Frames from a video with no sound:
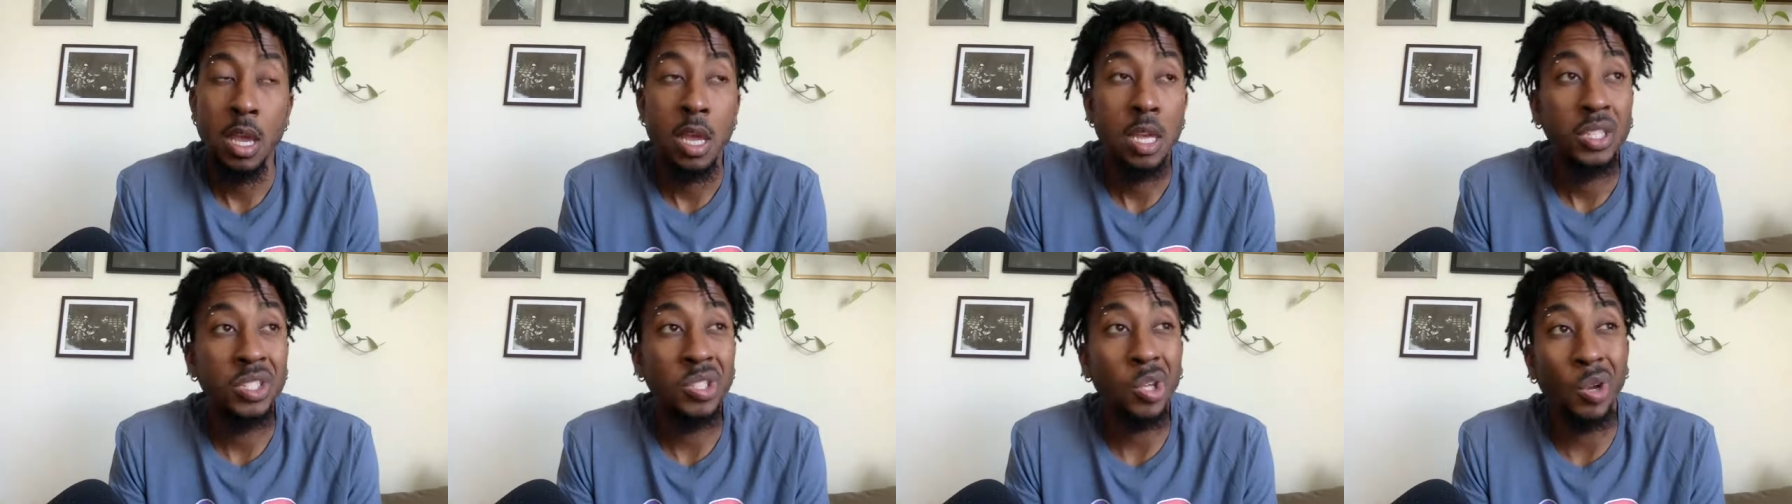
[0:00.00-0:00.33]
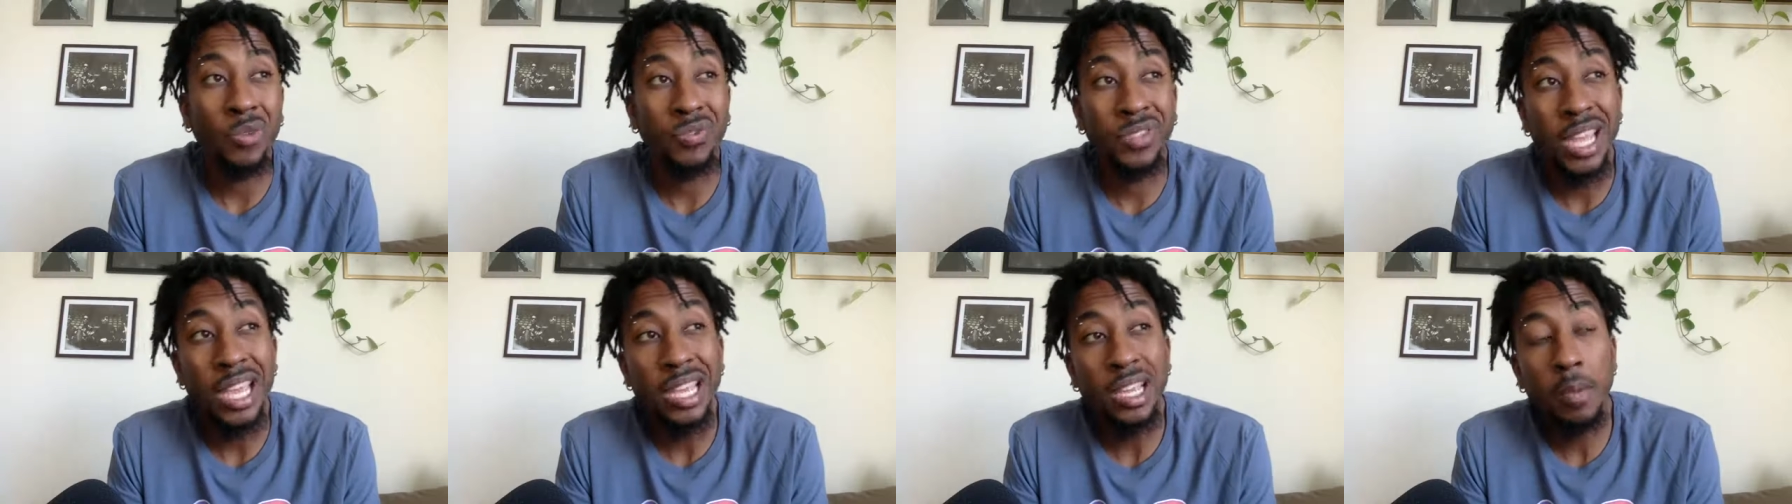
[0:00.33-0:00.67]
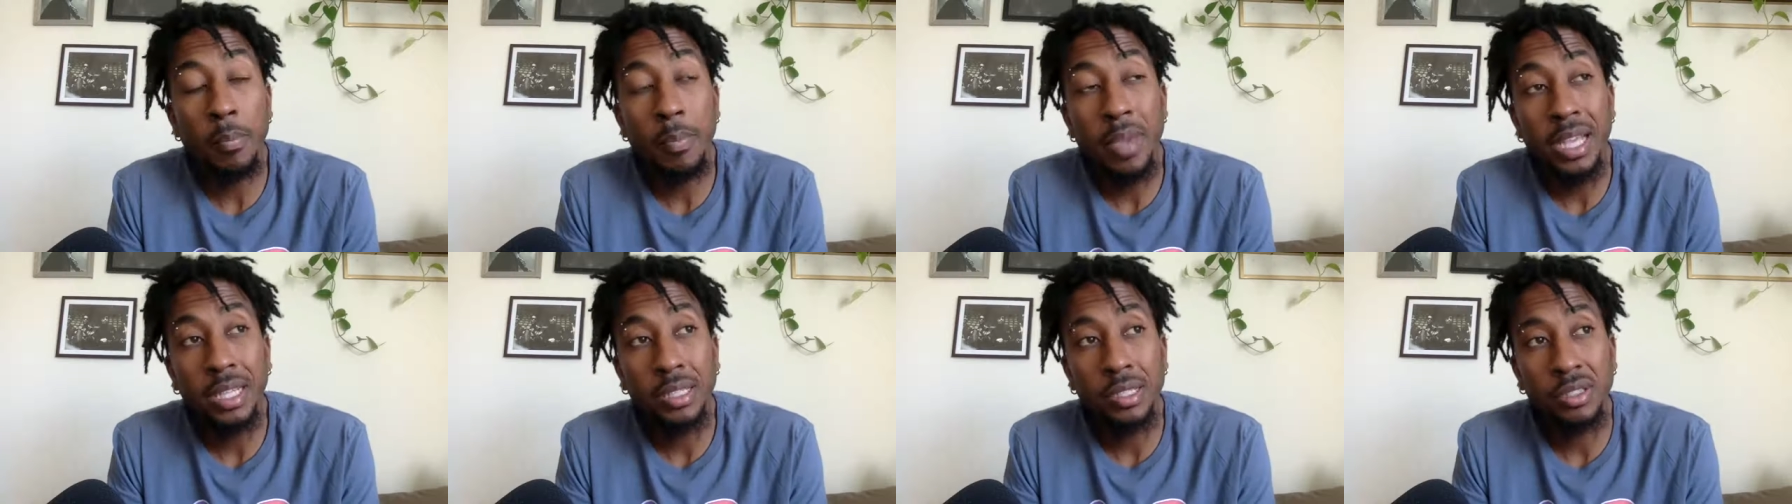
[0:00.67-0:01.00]
So if they can
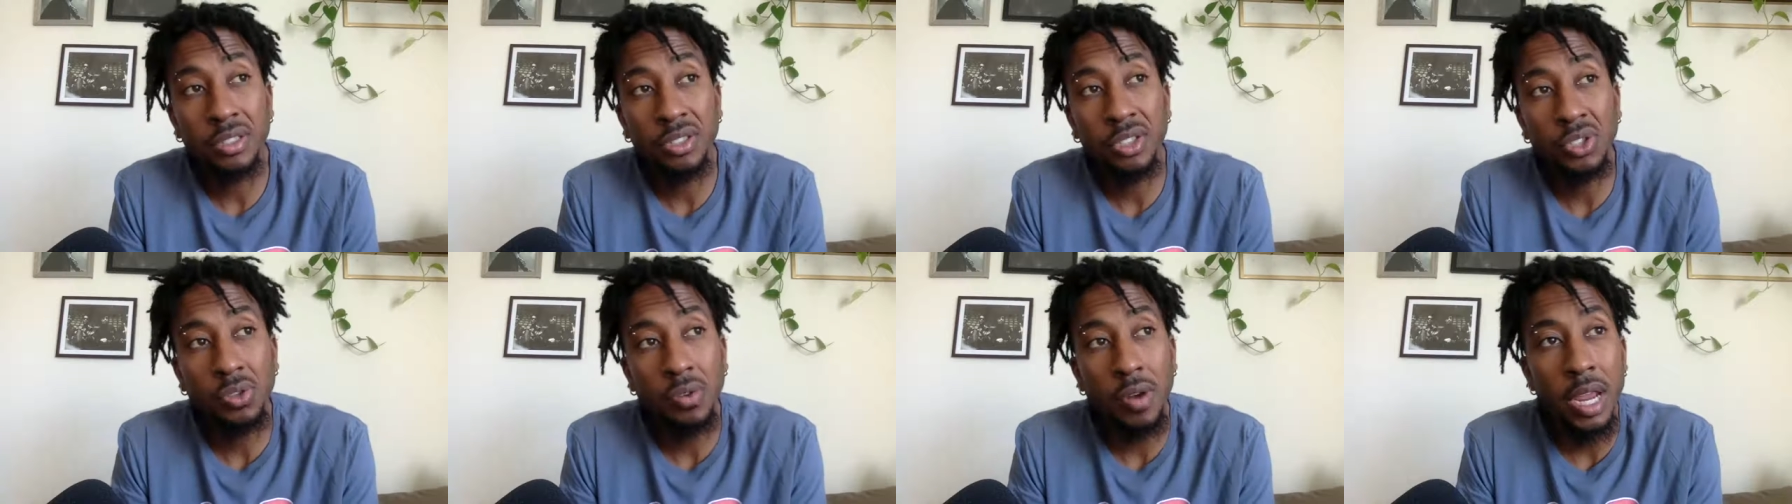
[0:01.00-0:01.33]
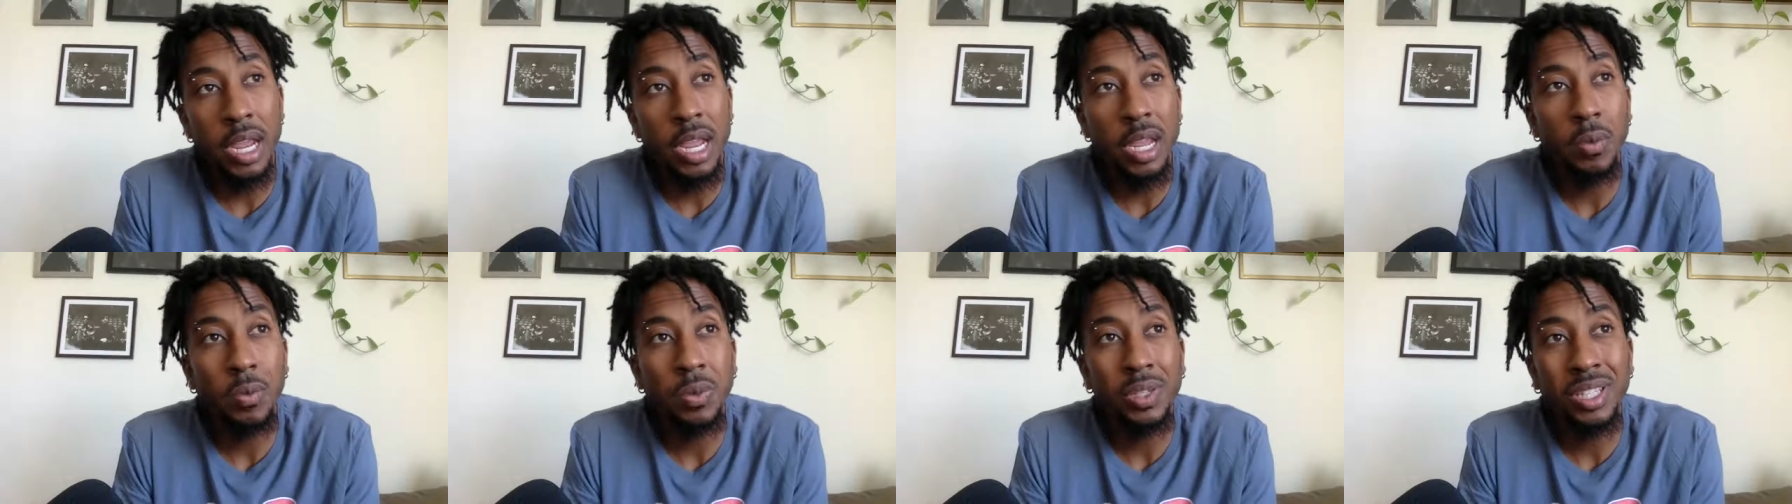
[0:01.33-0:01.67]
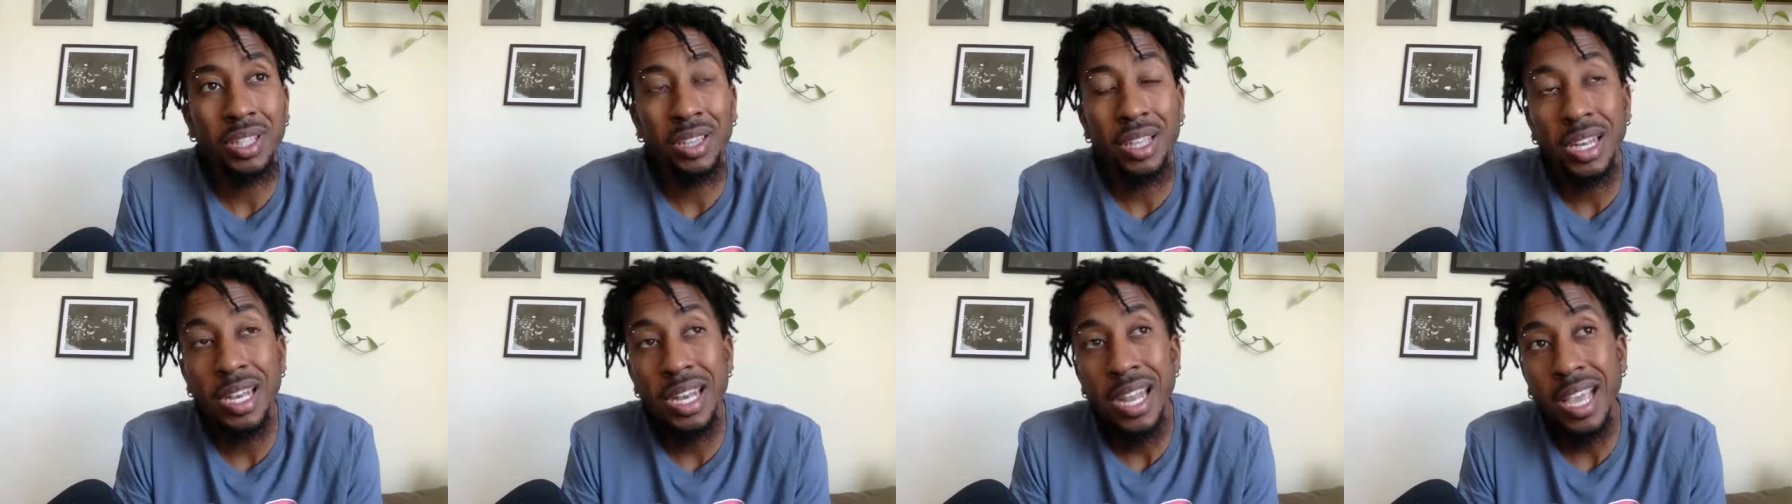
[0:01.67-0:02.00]
make this trade
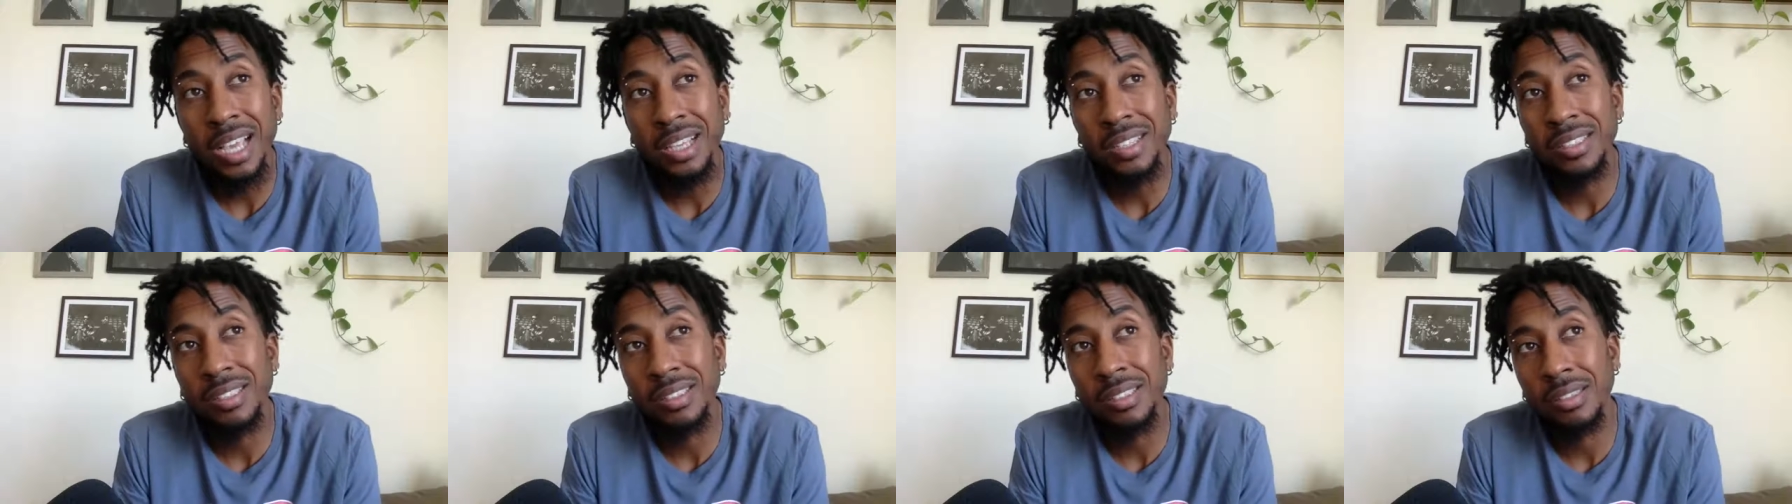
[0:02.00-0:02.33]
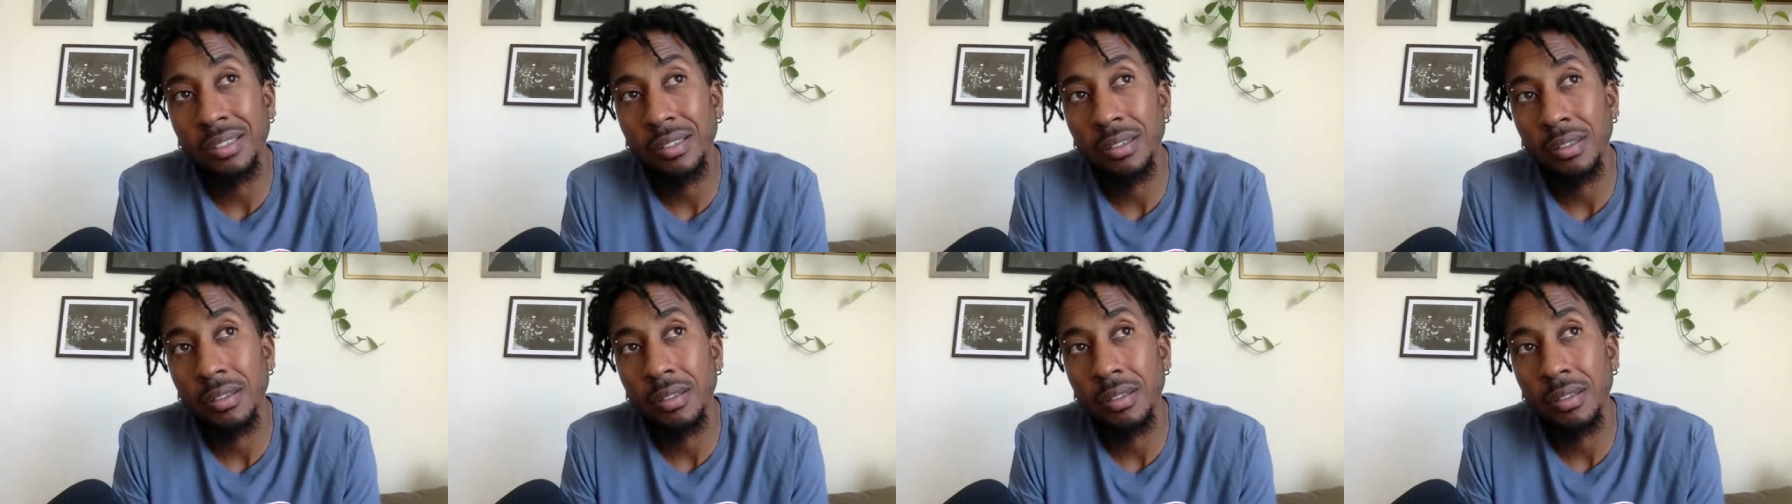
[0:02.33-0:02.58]
within the next,